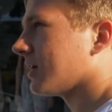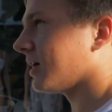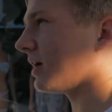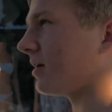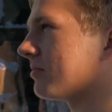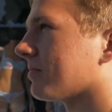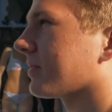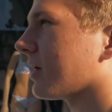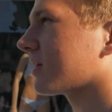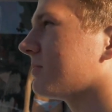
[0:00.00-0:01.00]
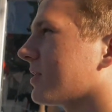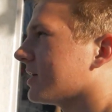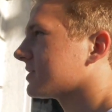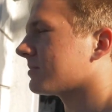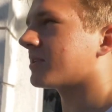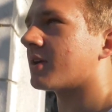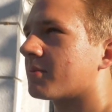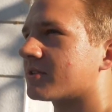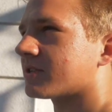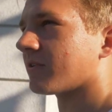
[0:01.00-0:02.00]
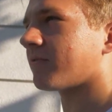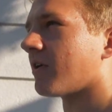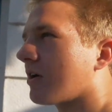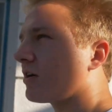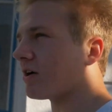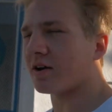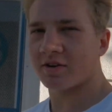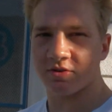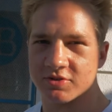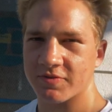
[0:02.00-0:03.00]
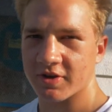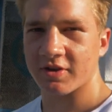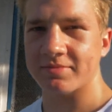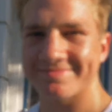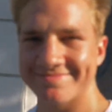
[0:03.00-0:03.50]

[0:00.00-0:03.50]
Um, I'll keep you guys updated, but so far, not a huge fan.